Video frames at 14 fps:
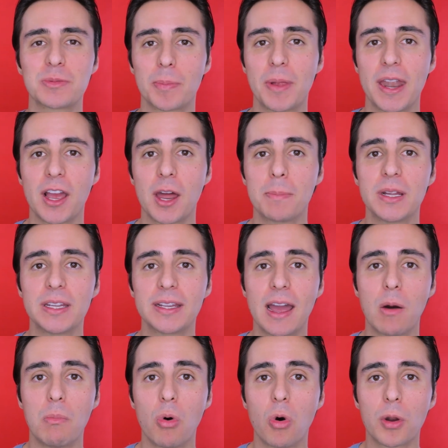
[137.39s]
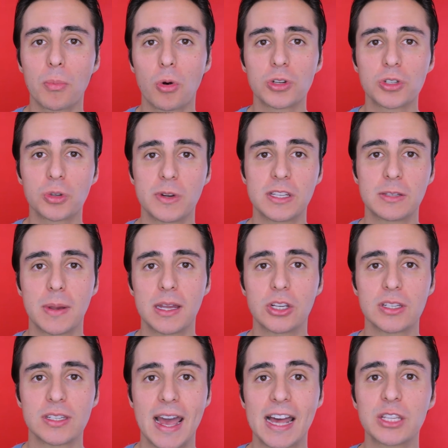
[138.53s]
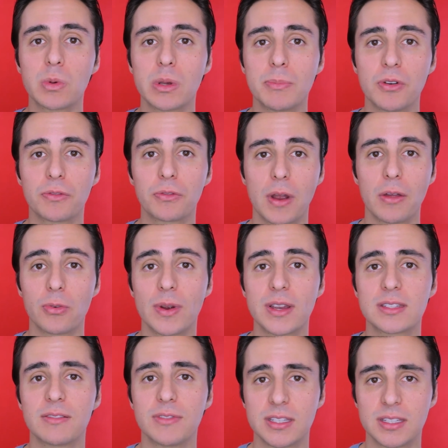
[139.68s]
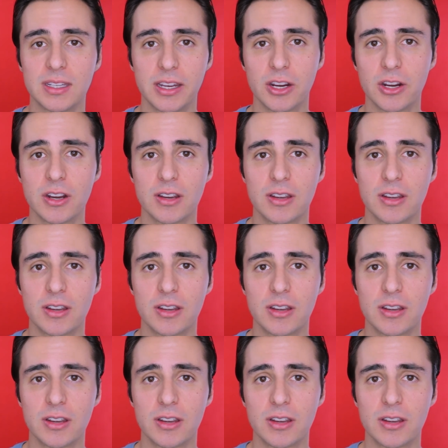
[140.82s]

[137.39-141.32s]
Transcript: We're planning on building out more and more squeeze pages as we move throughout the rest of this year.